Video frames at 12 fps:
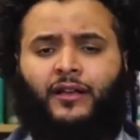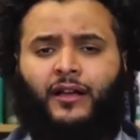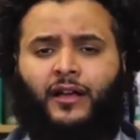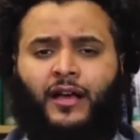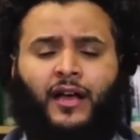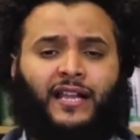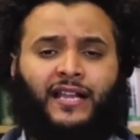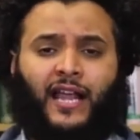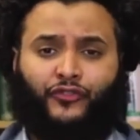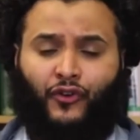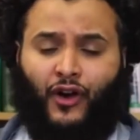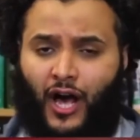Uh, al
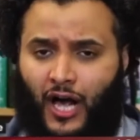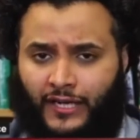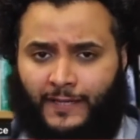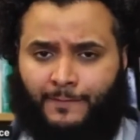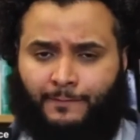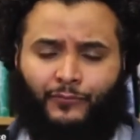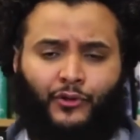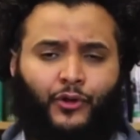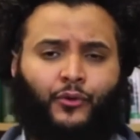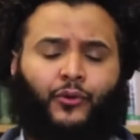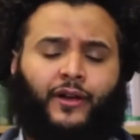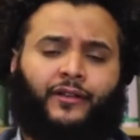Asfahani,
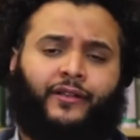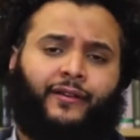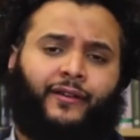who uh,